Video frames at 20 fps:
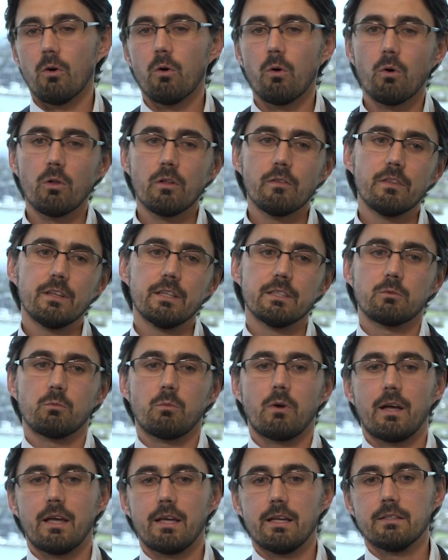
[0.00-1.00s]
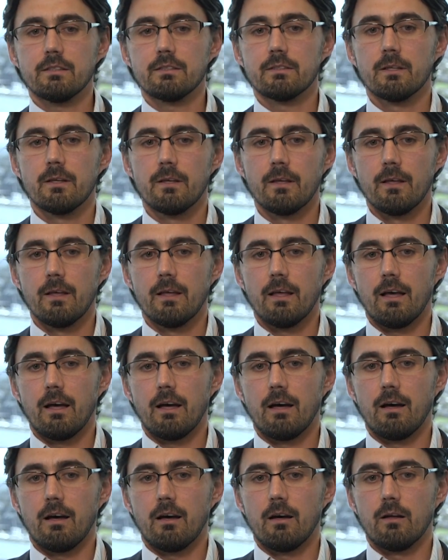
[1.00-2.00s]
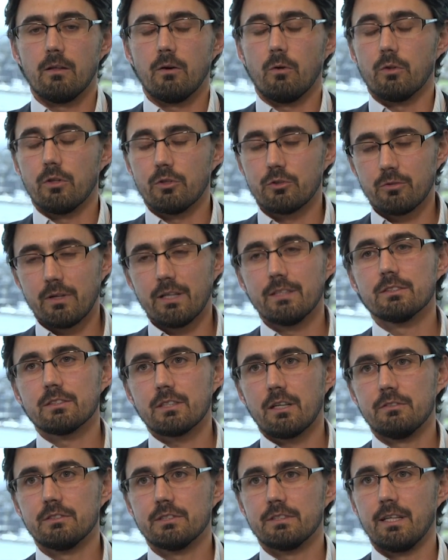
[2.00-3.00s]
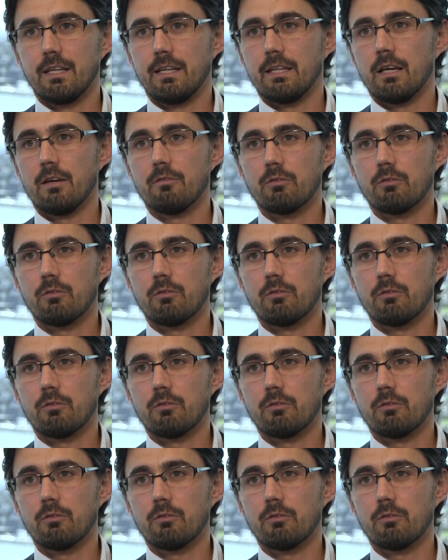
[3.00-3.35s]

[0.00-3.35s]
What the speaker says: All of these ways, or the trends I've seen,